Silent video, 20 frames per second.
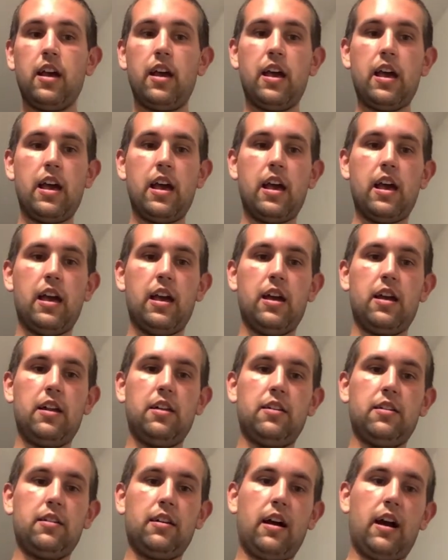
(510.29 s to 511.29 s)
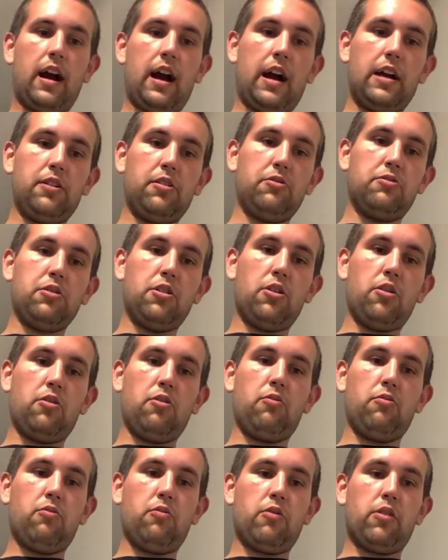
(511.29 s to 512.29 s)
And I don't know
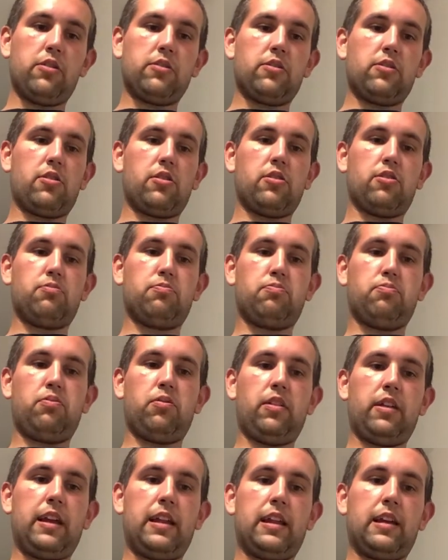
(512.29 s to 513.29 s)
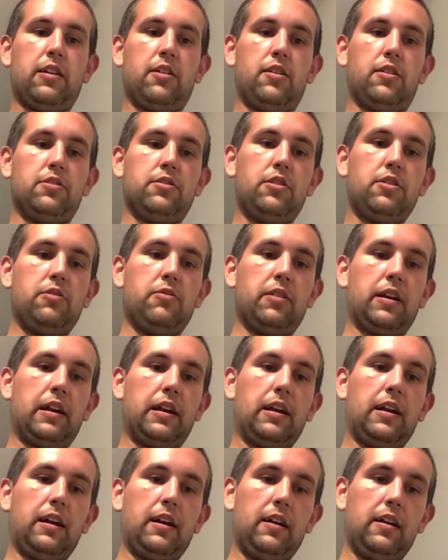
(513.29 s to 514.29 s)
what they're planning on
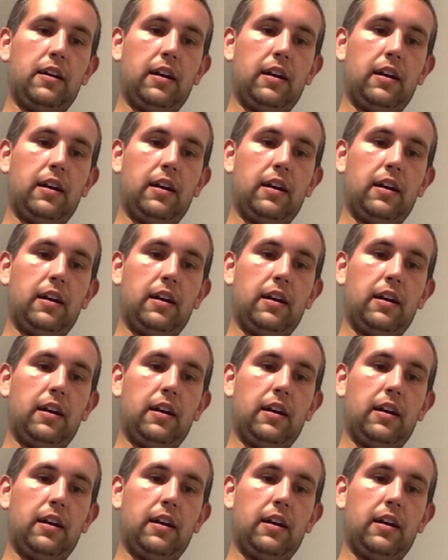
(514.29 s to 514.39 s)
doing.